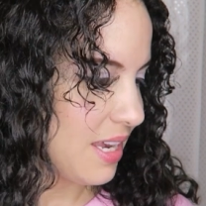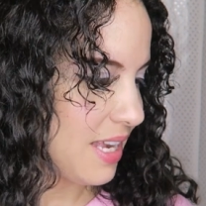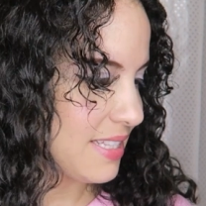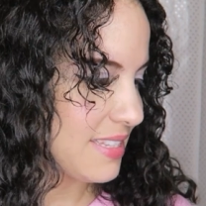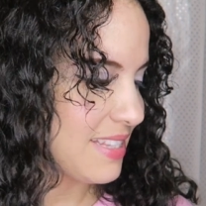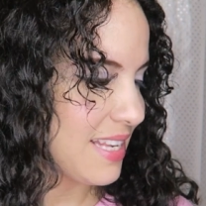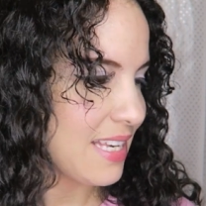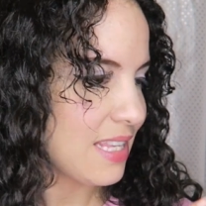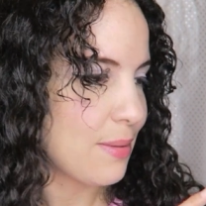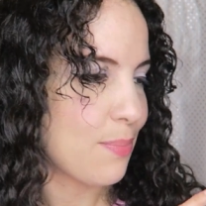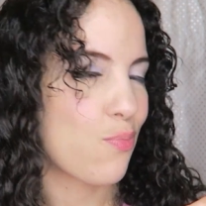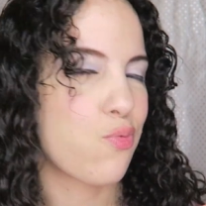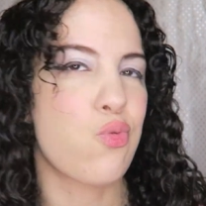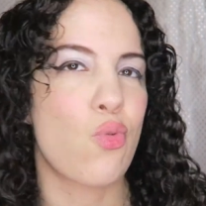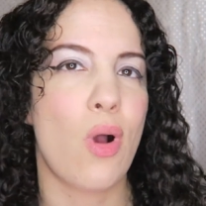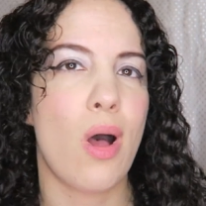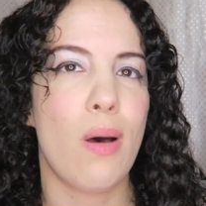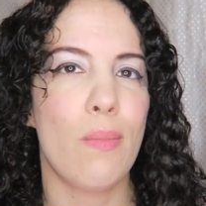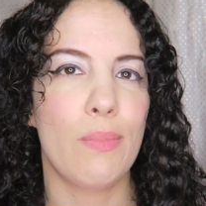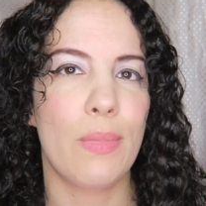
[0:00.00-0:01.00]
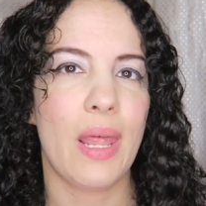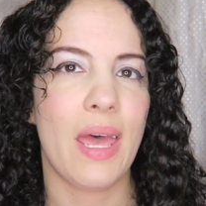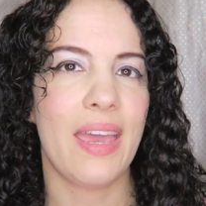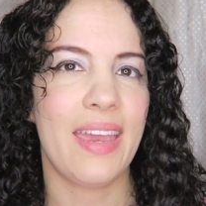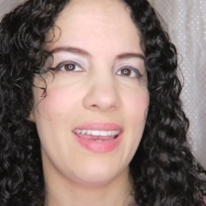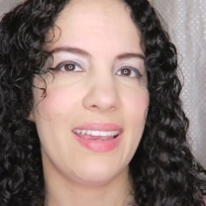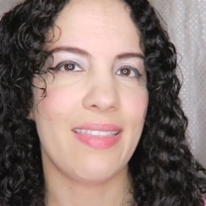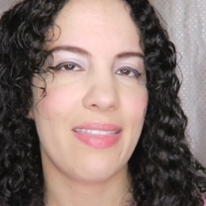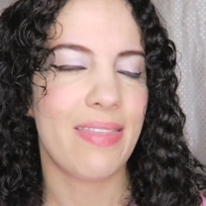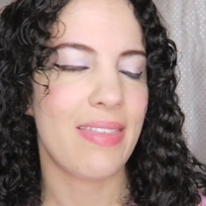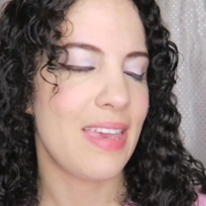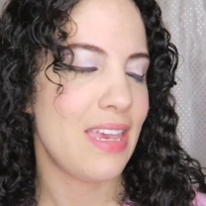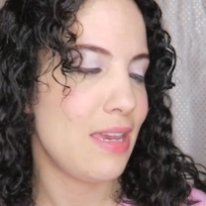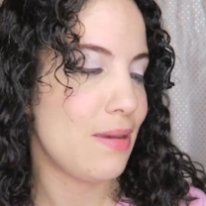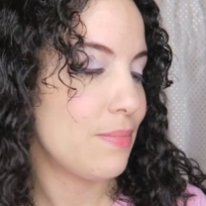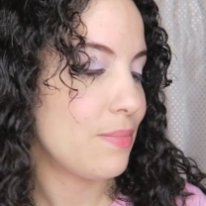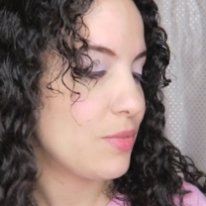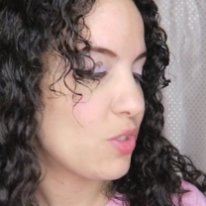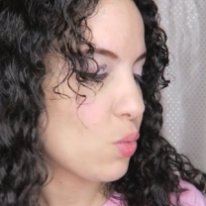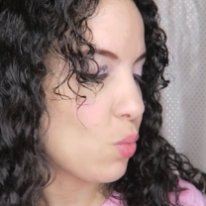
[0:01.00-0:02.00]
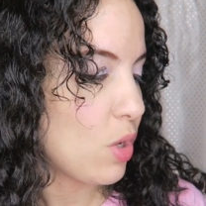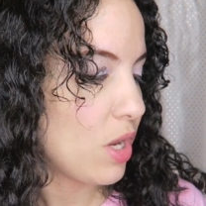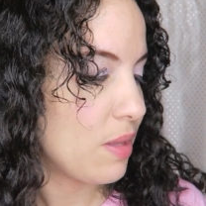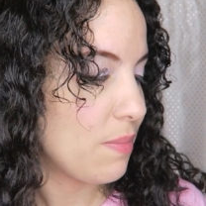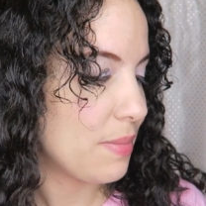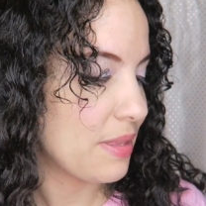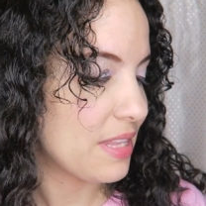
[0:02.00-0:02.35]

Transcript: It's like the prom night themed one,